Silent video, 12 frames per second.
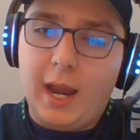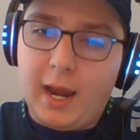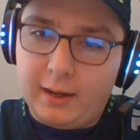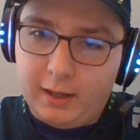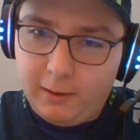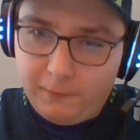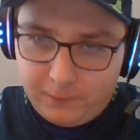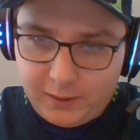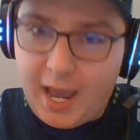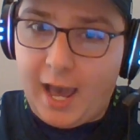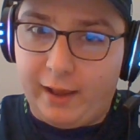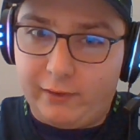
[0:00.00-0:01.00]
And if
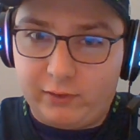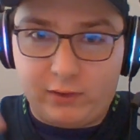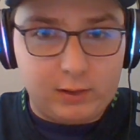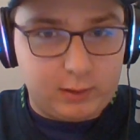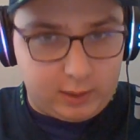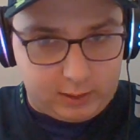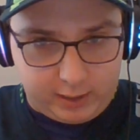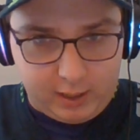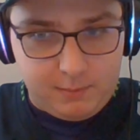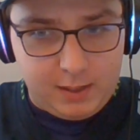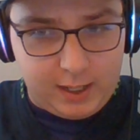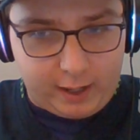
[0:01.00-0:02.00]
yes,
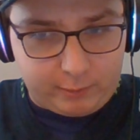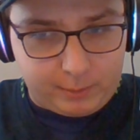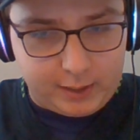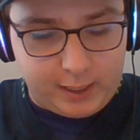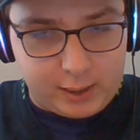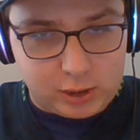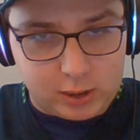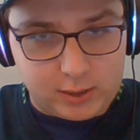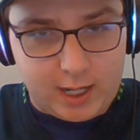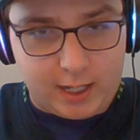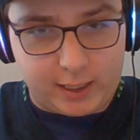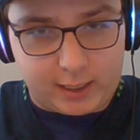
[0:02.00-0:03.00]
give me an explanation
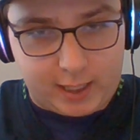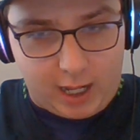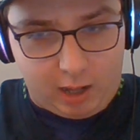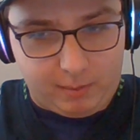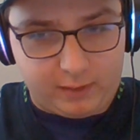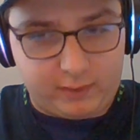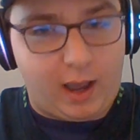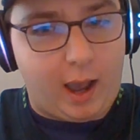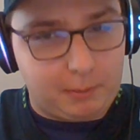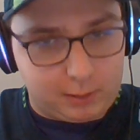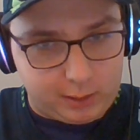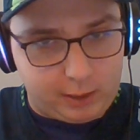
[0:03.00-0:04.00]
down in the comments.
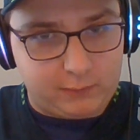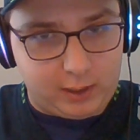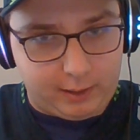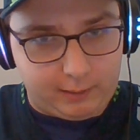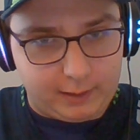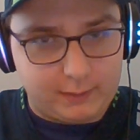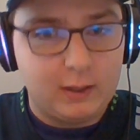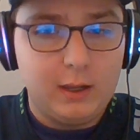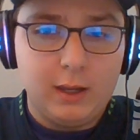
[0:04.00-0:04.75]
I would love to hear it.